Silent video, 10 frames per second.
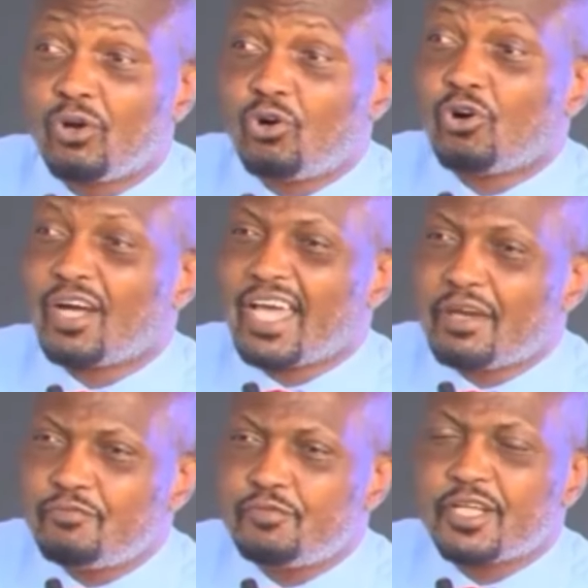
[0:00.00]
Or
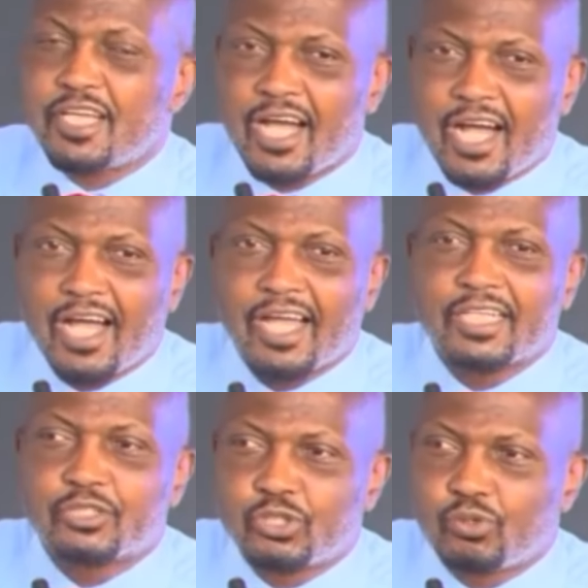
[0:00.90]
every year I
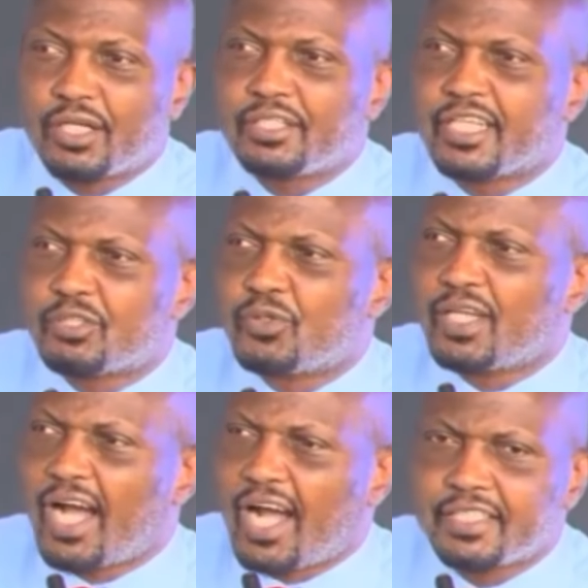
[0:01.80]
ensured that
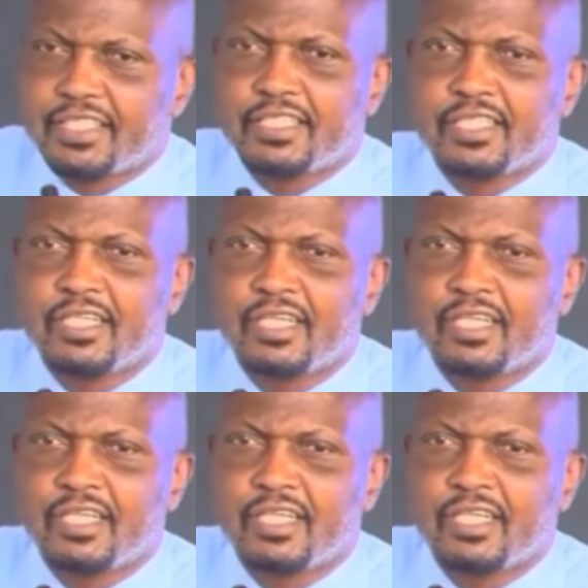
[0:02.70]
we added